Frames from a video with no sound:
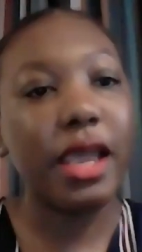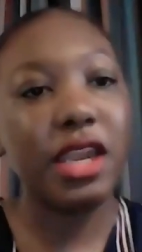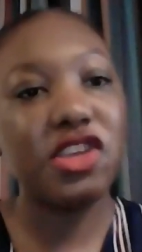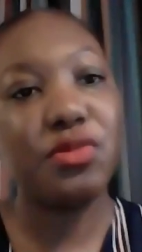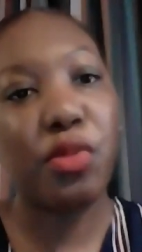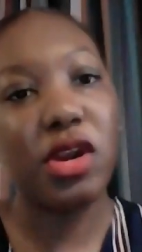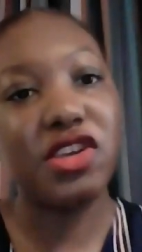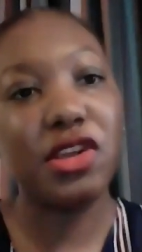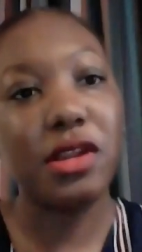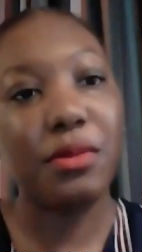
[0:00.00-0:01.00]
energy
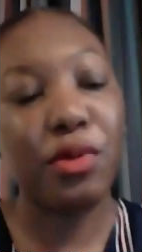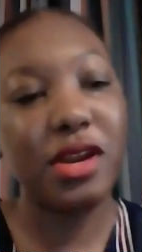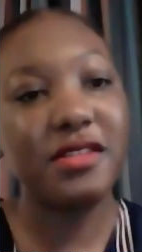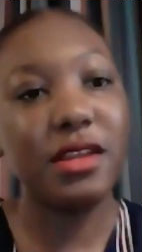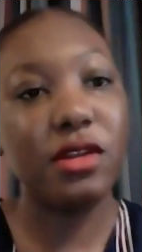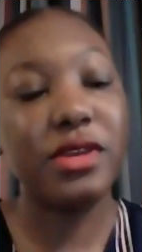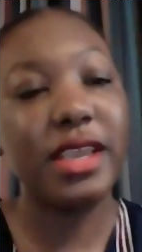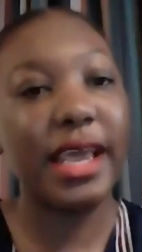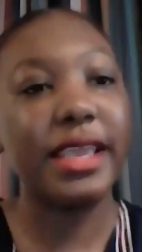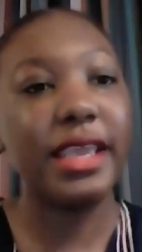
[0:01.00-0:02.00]
policy
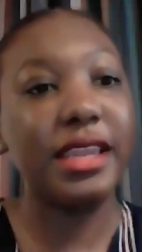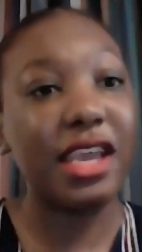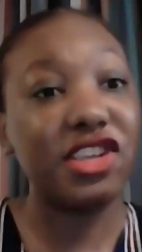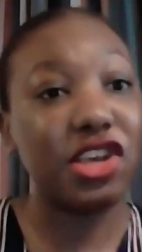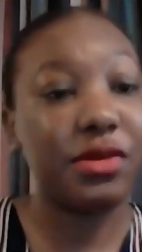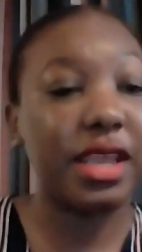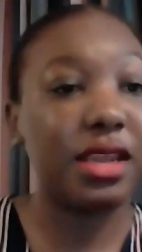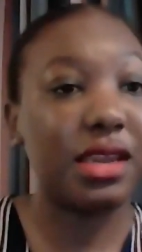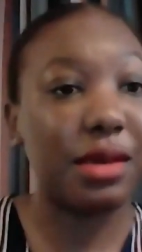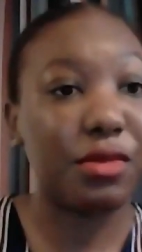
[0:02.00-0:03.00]
looking like in Nigeria
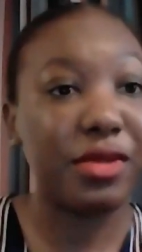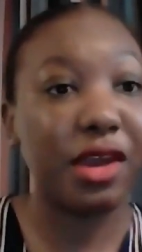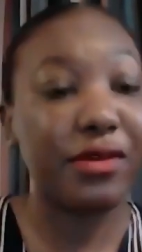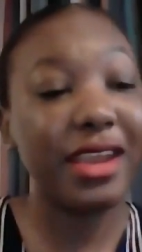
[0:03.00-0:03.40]
and in Namibia?